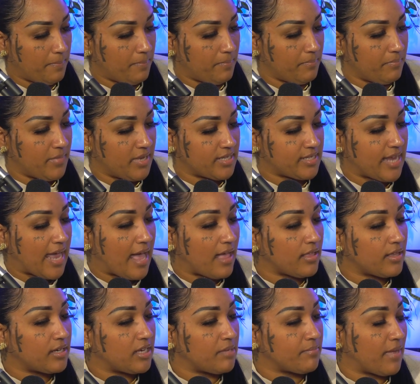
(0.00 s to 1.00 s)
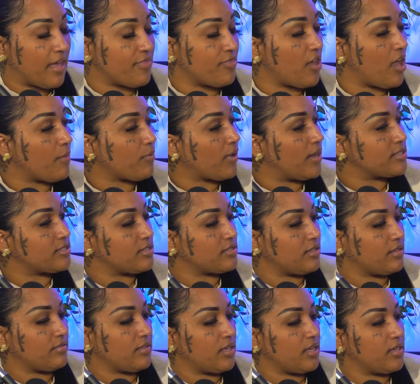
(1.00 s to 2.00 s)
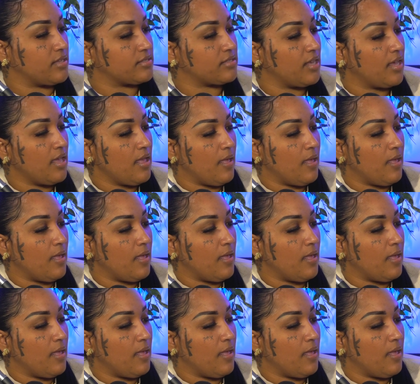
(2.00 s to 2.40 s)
mentality, my thought process on things.